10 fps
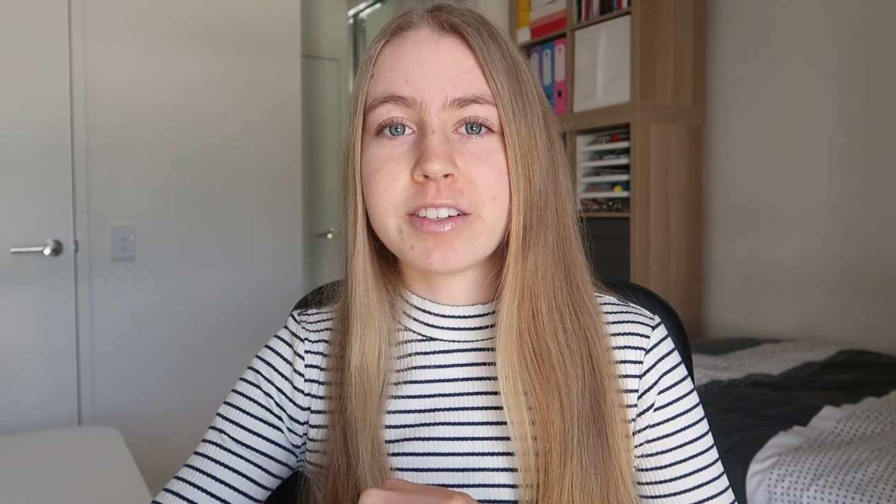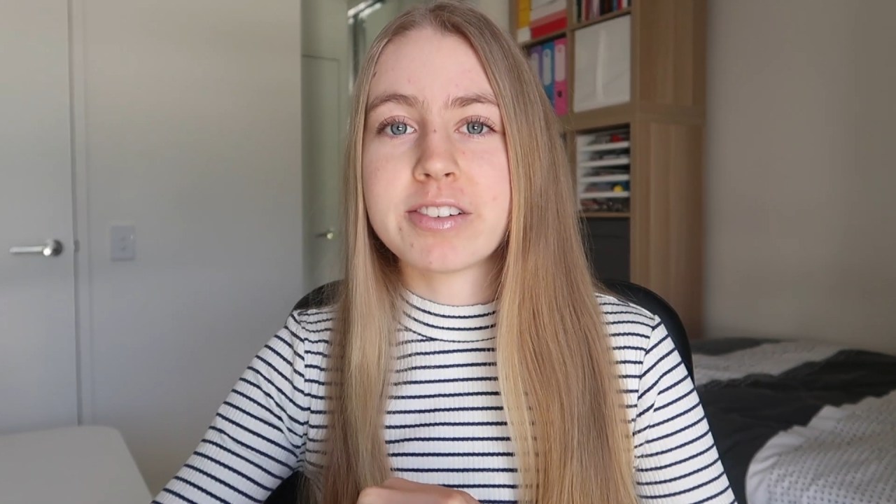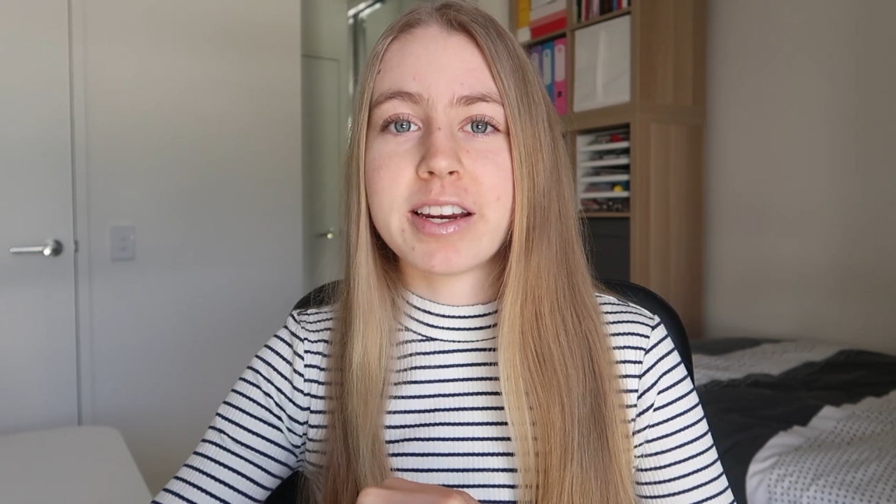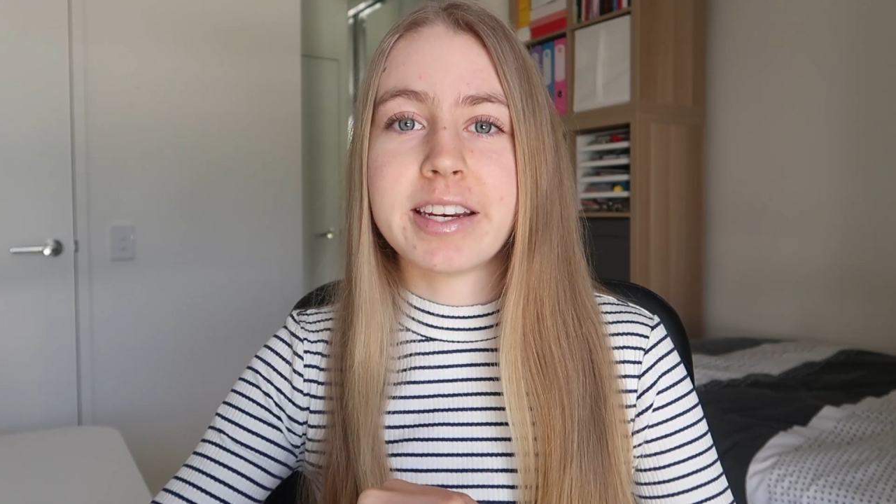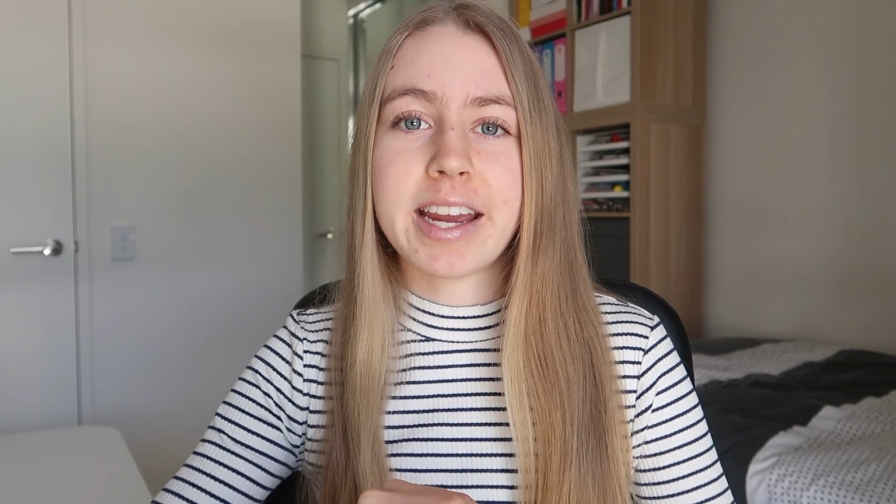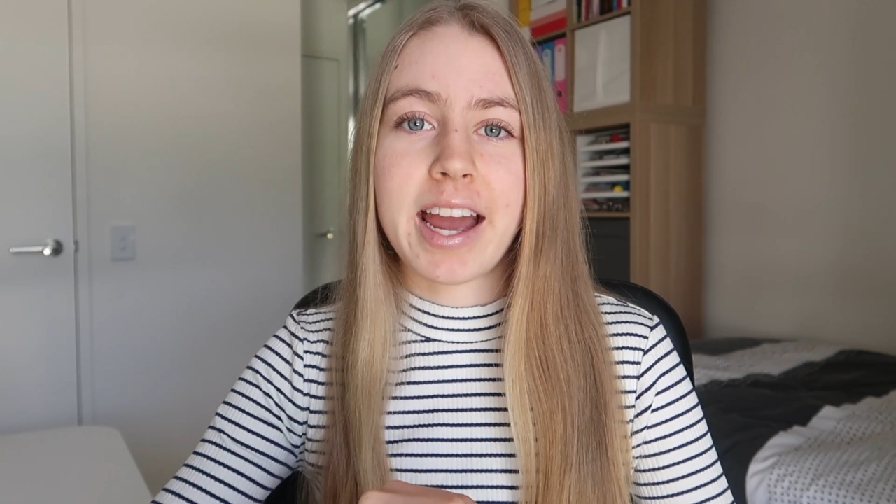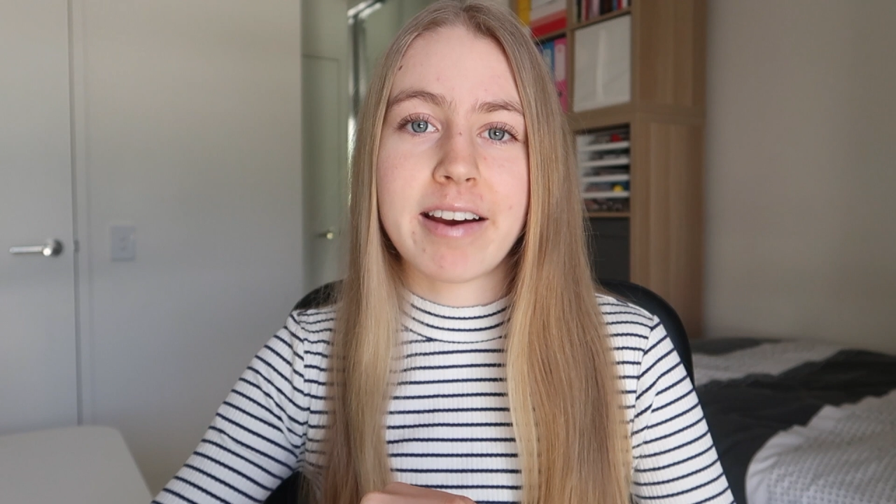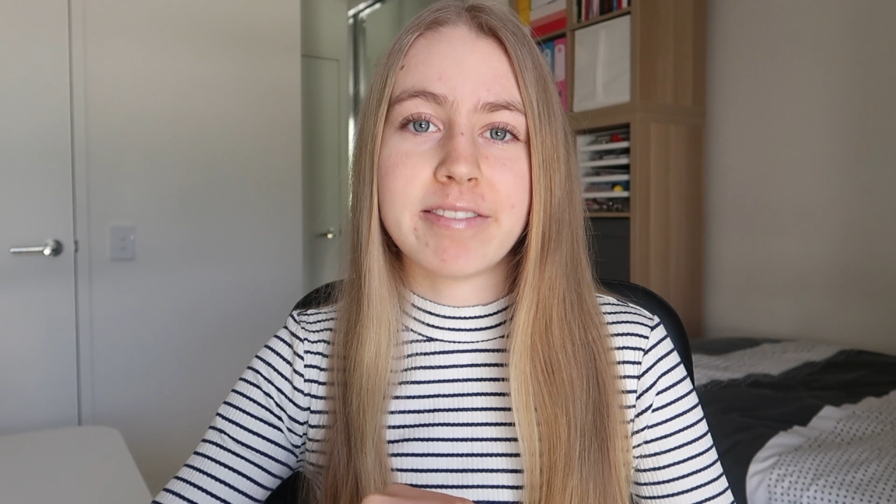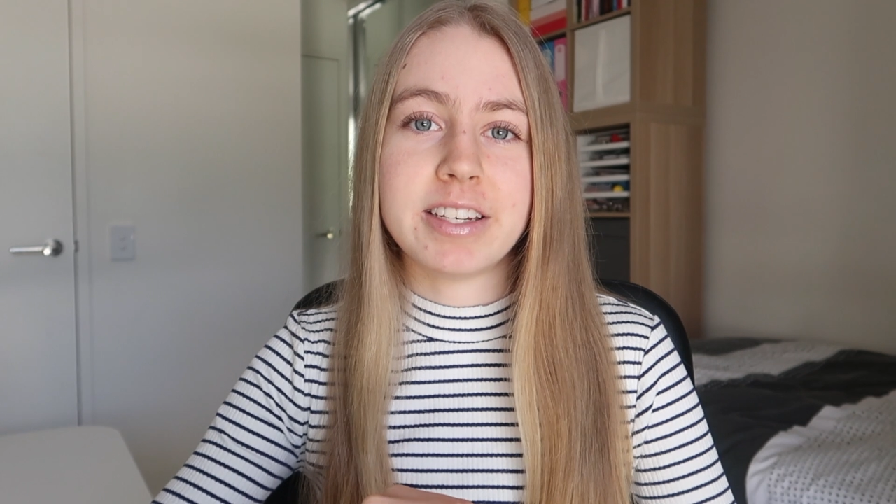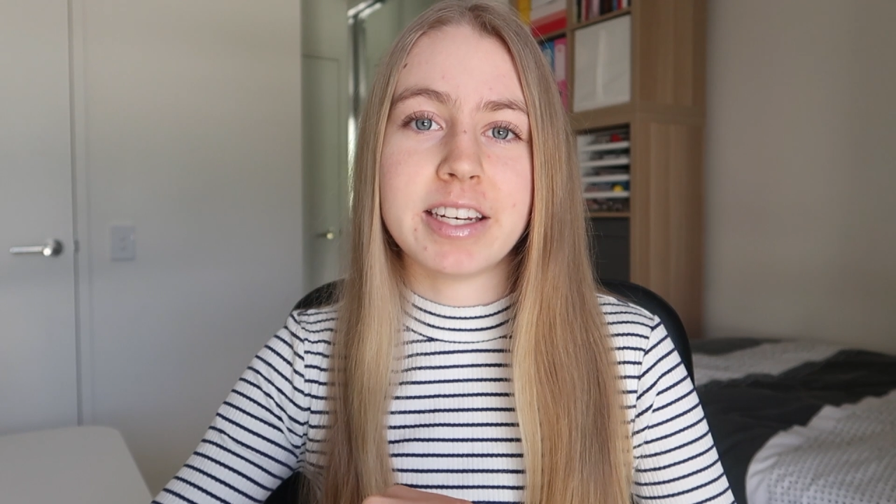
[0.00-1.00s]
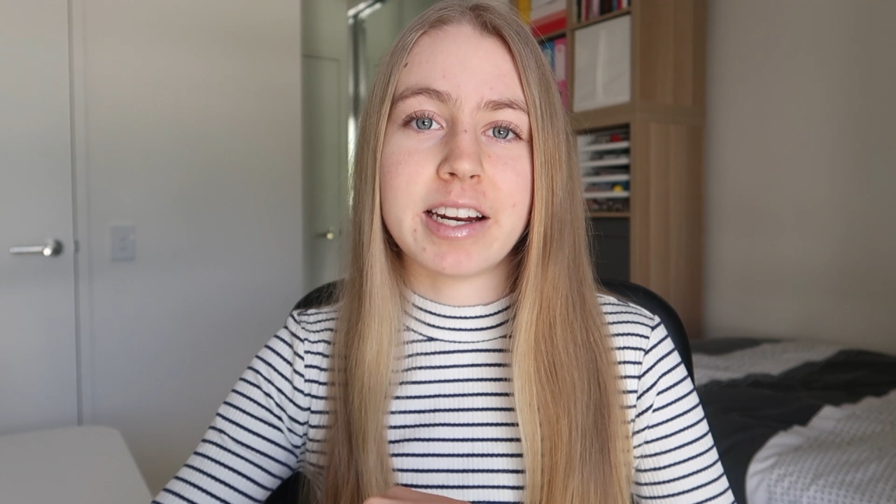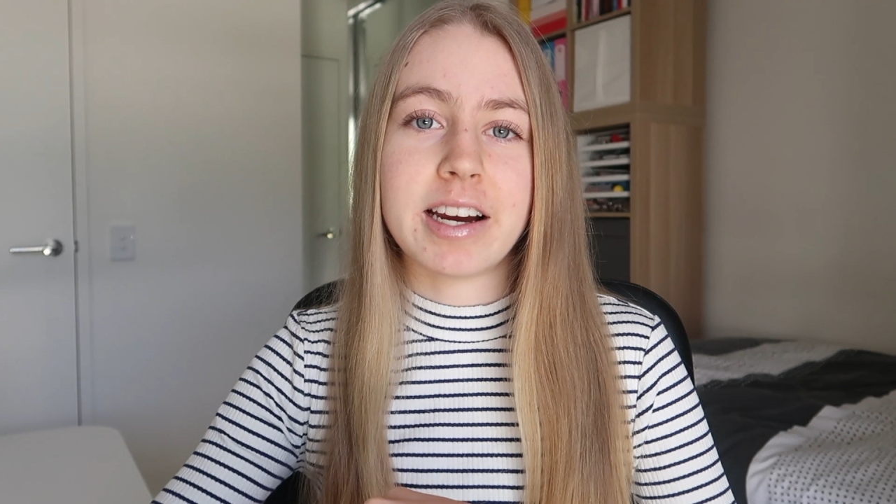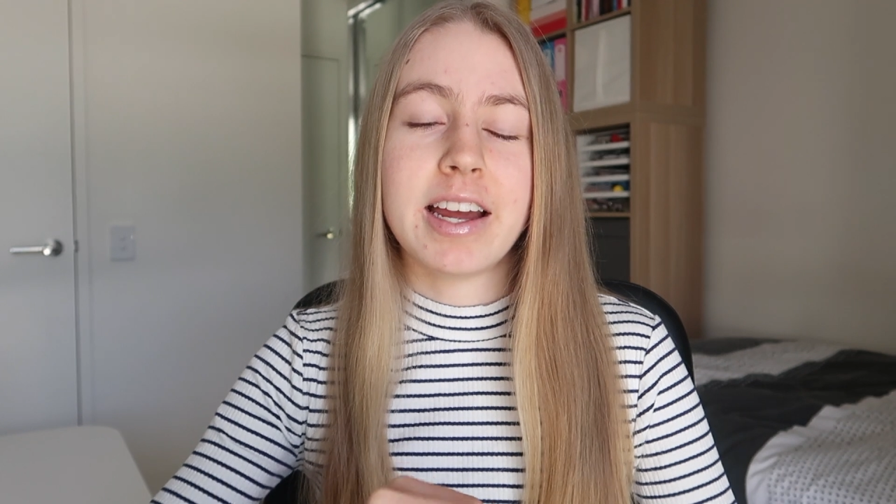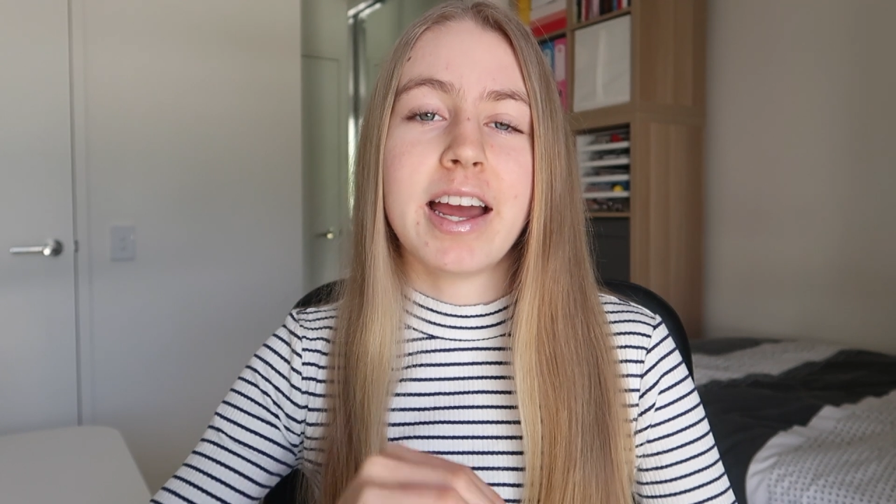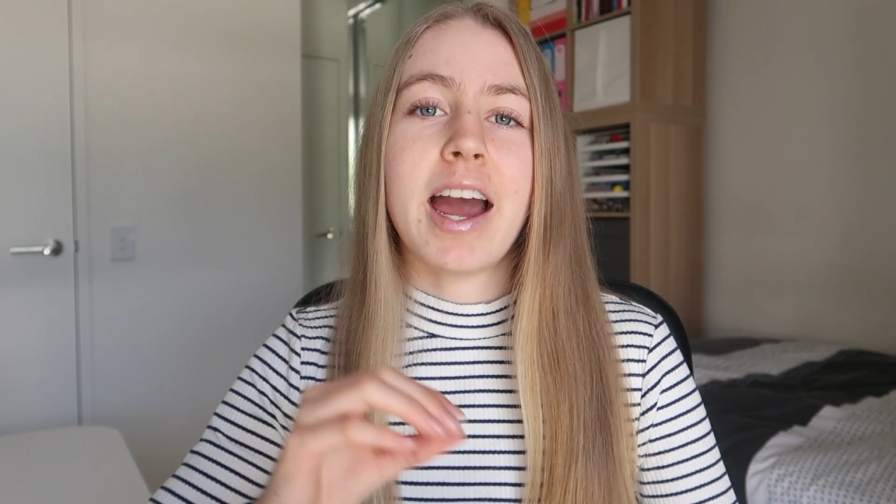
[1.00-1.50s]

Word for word: training have dinner